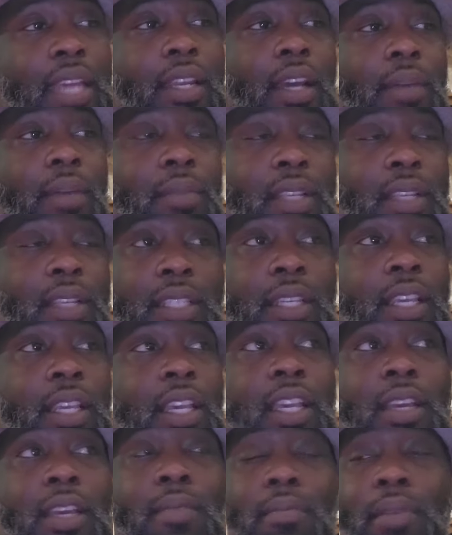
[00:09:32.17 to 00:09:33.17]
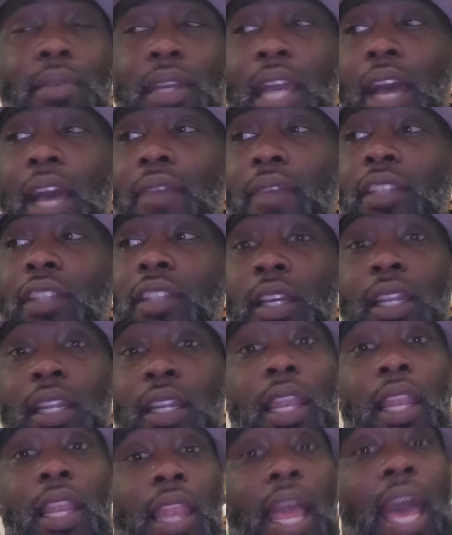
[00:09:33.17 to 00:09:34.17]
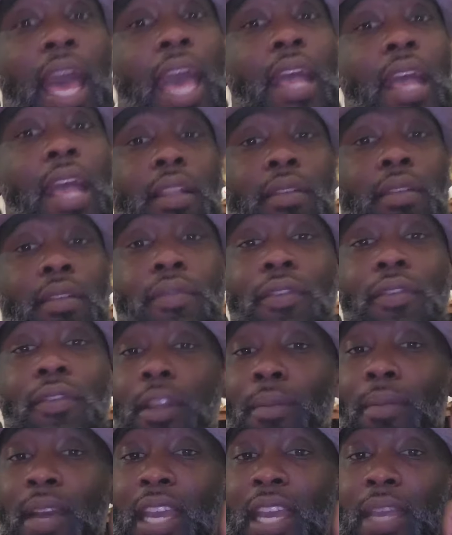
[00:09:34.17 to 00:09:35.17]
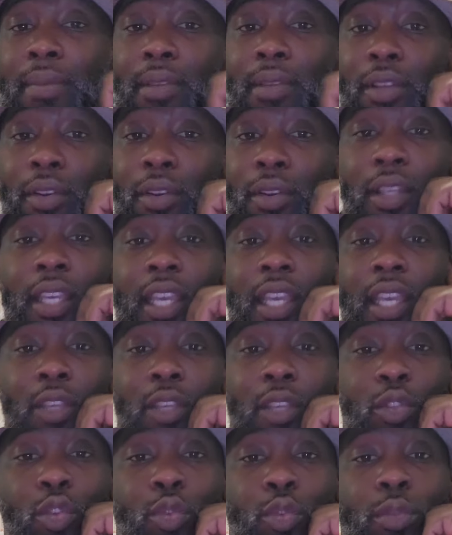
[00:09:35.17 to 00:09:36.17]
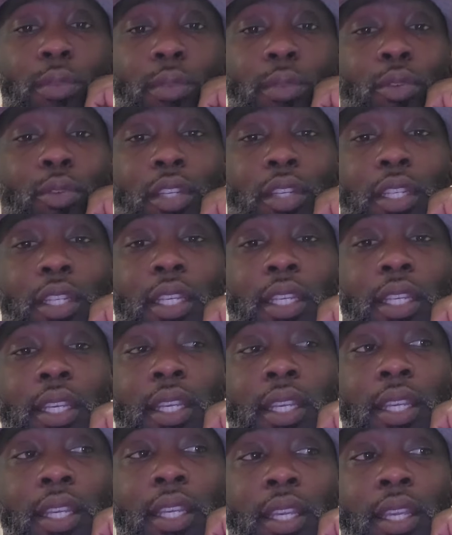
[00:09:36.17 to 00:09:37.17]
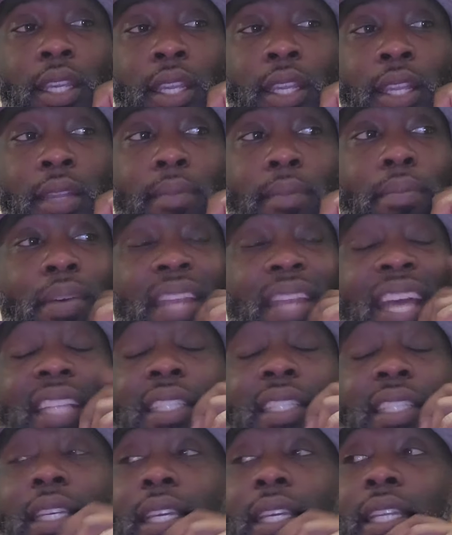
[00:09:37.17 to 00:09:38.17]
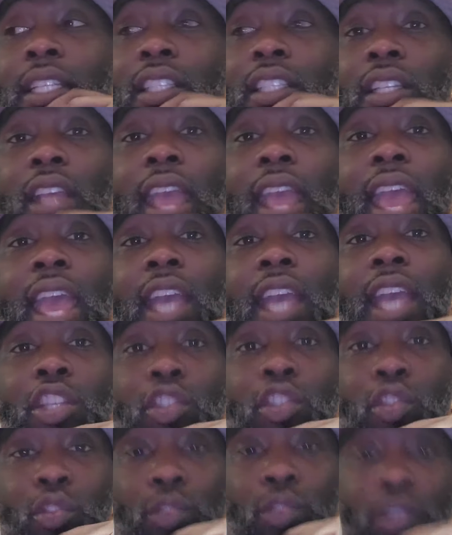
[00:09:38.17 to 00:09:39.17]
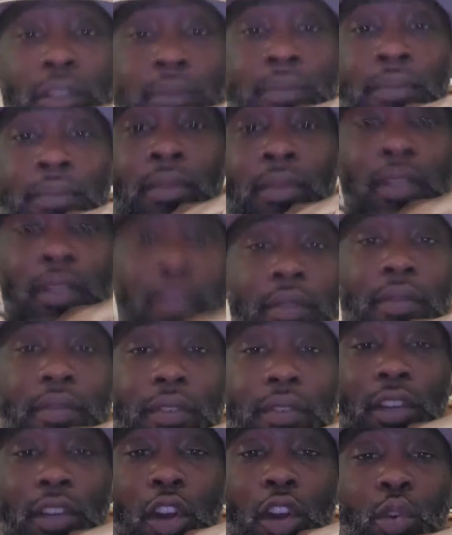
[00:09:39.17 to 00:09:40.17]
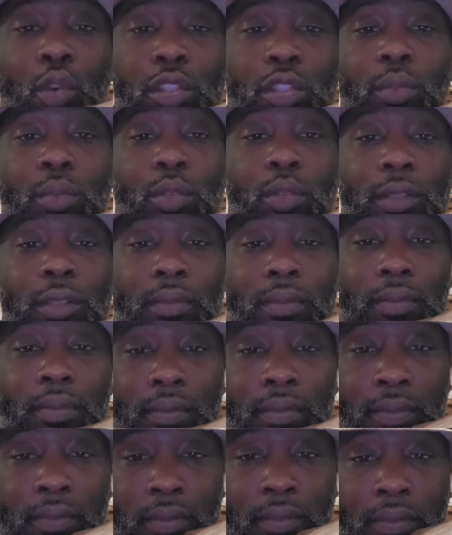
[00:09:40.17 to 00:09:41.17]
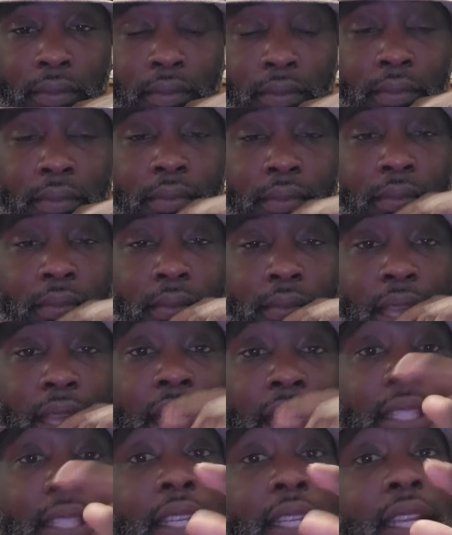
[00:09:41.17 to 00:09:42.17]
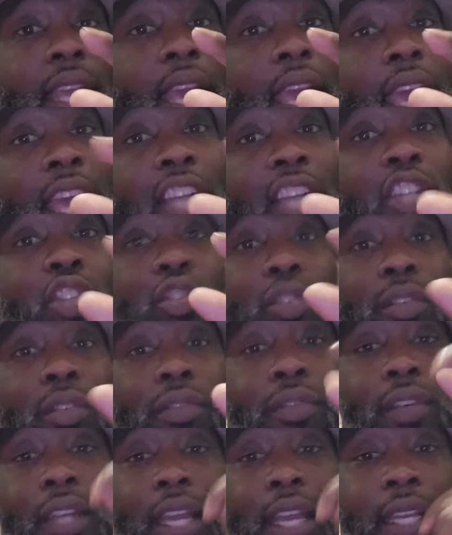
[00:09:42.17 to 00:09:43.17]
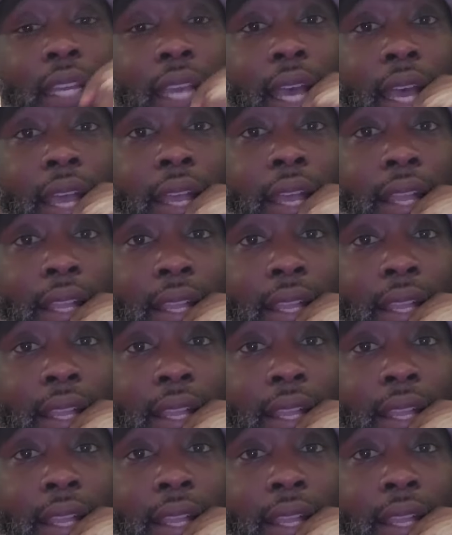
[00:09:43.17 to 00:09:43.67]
I'm this. But I've done a lot for the Miami Hurricane YouTube community. But I did extra for the wholesome one. I did extra for that guy.